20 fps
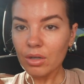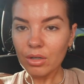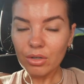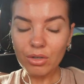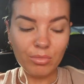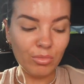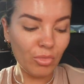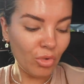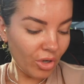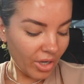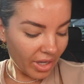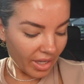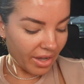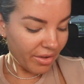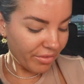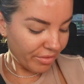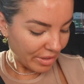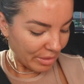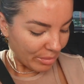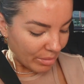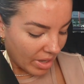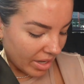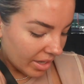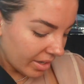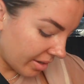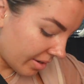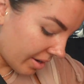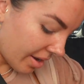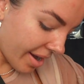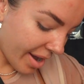Good morning,
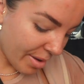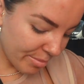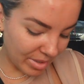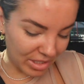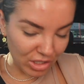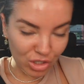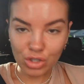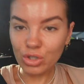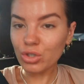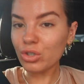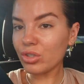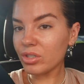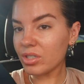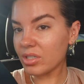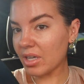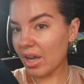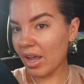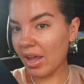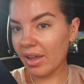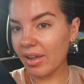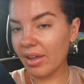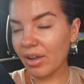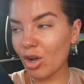everyone. Happy Tuesday.